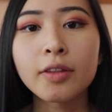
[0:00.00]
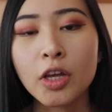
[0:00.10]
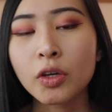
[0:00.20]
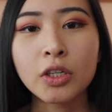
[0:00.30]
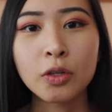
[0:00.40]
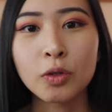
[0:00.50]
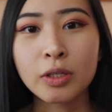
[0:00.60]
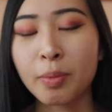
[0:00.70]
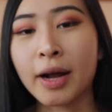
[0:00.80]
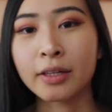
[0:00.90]
that you can use
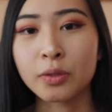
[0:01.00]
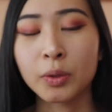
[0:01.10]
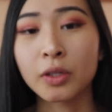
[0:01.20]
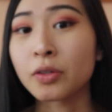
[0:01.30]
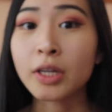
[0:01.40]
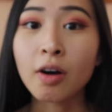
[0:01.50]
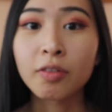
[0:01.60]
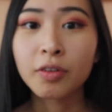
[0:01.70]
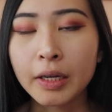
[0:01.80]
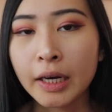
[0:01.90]
to practice with yourself.
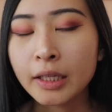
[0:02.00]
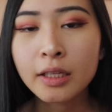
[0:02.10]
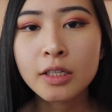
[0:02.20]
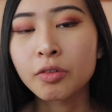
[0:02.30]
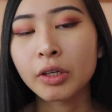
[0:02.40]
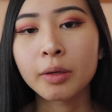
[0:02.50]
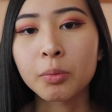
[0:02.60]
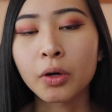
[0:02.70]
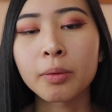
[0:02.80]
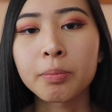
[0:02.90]
And I think this is really
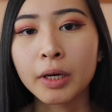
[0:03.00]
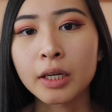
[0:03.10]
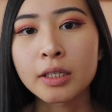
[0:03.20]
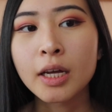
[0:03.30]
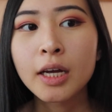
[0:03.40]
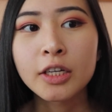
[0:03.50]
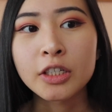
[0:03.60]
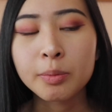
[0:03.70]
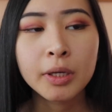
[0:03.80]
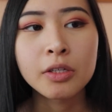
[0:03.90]
important because
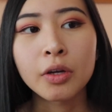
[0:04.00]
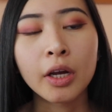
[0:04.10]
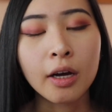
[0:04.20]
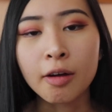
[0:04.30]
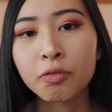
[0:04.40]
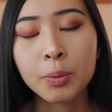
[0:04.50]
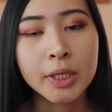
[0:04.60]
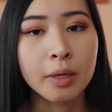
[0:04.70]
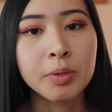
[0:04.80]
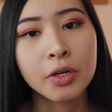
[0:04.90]
just because you didn't come from a
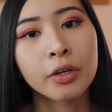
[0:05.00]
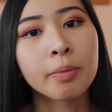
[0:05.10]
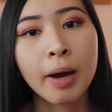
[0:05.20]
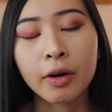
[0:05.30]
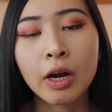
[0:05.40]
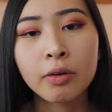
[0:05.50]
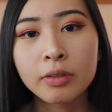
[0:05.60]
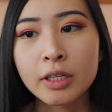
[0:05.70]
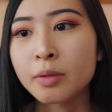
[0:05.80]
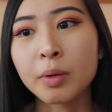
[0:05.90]
cybersecurity
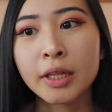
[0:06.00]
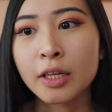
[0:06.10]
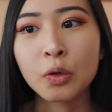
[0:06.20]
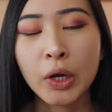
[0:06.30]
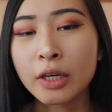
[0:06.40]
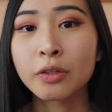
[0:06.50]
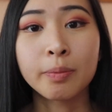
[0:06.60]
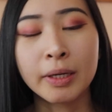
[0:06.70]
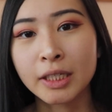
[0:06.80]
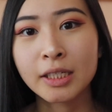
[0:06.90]
background doesn't mean that you can't
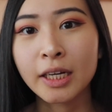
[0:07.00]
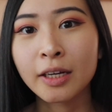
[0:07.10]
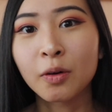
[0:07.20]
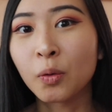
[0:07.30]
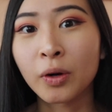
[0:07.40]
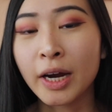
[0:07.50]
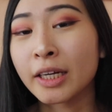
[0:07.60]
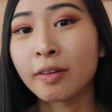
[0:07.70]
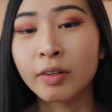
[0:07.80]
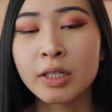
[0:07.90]
do pen testing or
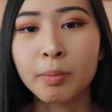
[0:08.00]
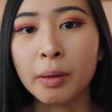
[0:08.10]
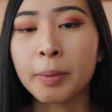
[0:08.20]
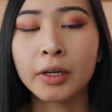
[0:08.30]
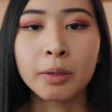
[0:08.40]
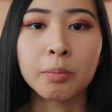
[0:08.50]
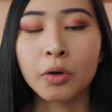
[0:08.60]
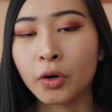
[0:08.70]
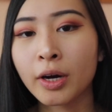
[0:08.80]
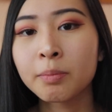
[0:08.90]
any of these bug bounty
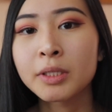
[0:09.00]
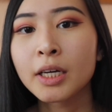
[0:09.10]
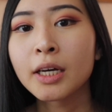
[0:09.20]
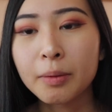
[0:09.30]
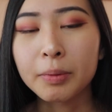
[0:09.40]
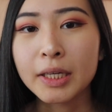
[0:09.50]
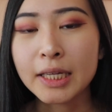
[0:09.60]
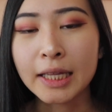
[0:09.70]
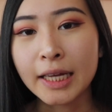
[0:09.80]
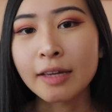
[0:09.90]
programs, because
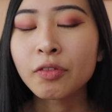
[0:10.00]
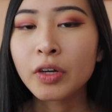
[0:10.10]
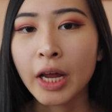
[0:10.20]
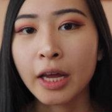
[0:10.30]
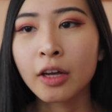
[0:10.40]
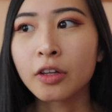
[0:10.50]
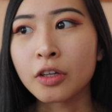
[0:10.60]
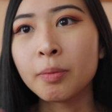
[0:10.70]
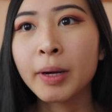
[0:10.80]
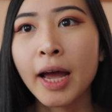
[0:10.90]
at the end of the day,
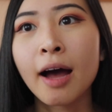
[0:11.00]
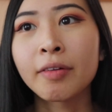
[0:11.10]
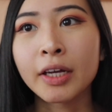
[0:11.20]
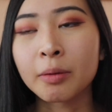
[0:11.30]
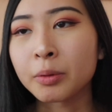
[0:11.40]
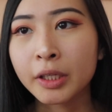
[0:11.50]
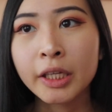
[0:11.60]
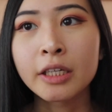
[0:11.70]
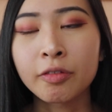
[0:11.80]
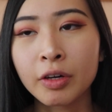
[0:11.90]
you might have a
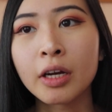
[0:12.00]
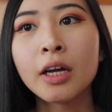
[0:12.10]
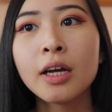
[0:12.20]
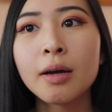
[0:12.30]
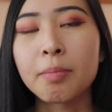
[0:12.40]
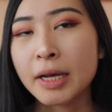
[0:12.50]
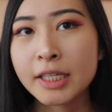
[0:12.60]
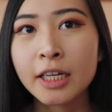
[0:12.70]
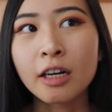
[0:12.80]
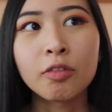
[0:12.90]
completely different
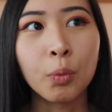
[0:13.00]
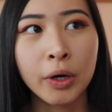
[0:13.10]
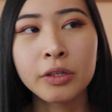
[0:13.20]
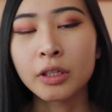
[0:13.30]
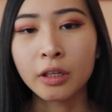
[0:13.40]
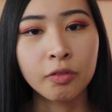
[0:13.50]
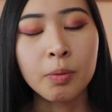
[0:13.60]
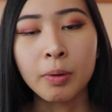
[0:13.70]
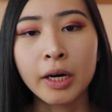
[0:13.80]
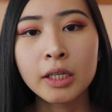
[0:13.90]
mindset of where to look
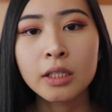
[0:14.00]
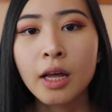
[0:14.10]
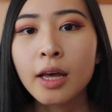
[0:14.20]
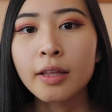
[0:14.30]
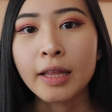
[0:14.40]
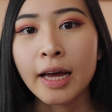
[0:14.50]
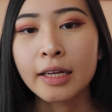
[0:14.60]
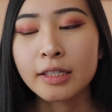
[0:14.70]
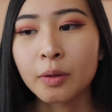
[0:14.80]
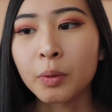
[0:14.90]
for bugs
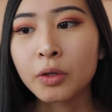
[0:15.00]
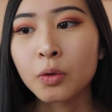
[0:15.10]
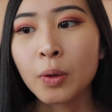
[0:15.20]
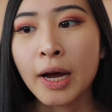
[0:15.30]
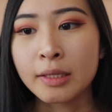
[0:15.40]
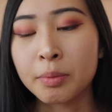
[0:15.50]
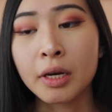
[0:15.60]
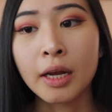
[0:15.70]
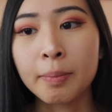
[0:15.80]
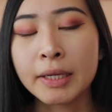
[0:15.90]
that someone who has
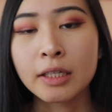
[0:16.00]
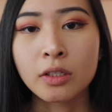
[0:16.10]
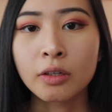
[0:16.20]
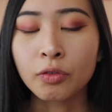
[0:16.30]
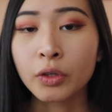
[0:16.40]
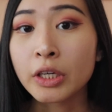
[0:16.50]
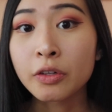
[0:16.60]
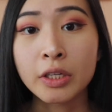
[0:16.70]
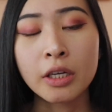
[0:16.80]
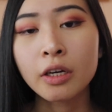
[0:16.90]
been a pen tester for
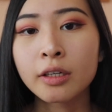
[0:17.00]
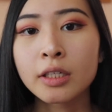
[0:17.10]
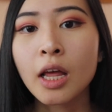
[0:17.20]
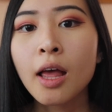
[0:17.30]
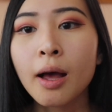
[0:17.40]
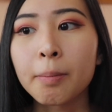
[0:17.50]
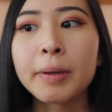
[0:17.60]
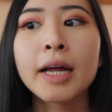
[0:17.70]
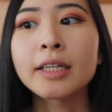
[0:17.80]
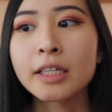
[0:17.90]
years and years
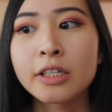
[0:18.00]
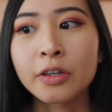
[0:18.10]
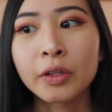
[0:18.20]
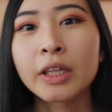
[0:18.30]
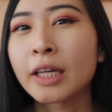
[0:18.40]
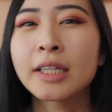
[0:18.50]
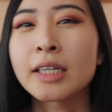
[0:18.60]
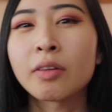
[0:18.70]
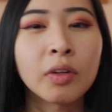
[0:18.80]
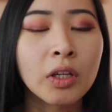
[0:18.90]
may not necessarily think
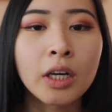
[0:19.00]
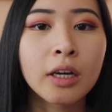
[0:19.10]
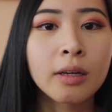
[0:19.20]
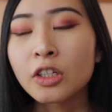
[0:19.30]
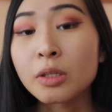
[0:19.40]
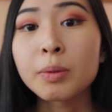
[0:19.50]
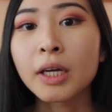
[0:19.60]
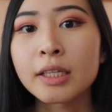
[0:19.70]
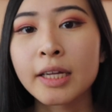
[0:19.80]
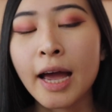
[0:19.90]
to even look, just
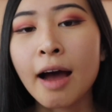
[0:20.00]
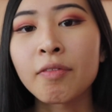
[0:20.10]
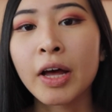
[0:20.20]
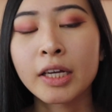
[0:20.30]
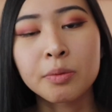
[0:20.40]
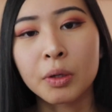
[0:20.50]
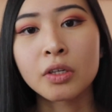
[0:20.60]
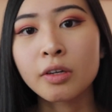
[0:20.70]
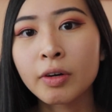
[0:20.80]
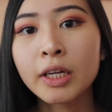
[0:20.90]
because they have that
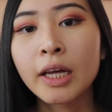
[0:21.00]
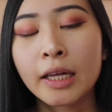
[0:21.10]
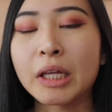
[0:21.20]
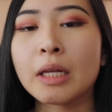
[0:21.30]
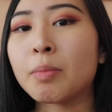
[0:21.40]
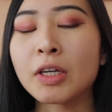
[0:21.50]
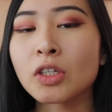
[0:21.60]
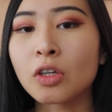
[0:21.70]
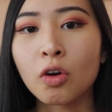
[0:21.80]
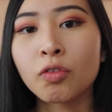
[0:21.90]
experience already and they may
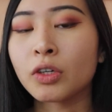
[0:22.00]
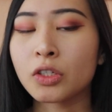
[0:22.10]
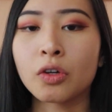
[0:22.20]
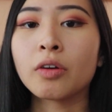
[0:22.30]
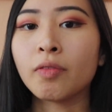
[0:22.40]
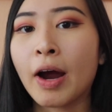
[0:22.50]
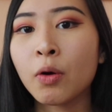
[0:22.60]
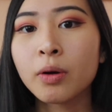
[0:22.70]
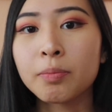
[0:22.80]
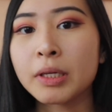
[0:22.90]
just go for a certain
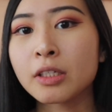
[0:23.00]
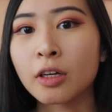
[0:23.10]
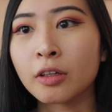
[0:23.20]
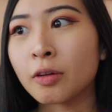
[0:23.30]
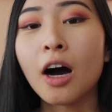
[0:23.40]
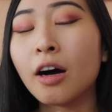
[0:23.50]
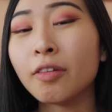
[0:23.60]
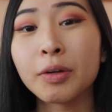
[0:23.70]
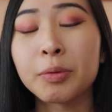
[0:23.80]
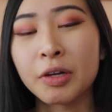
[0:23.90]
route based on
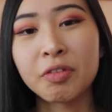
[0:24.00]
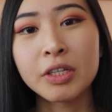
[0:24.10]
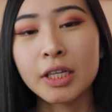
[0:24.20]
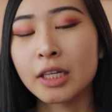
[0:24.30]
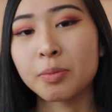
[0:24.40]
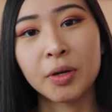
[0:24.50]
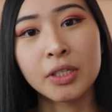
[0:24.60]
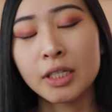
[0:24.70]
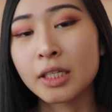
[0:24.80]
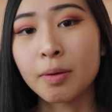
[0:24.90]
all their previous
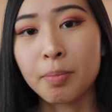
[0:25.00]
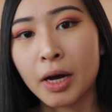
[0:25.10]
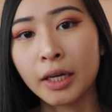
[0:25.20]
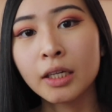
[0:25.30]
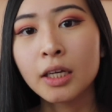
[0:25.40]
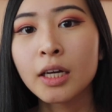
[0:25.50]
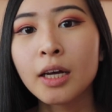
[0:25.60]
experiences combined.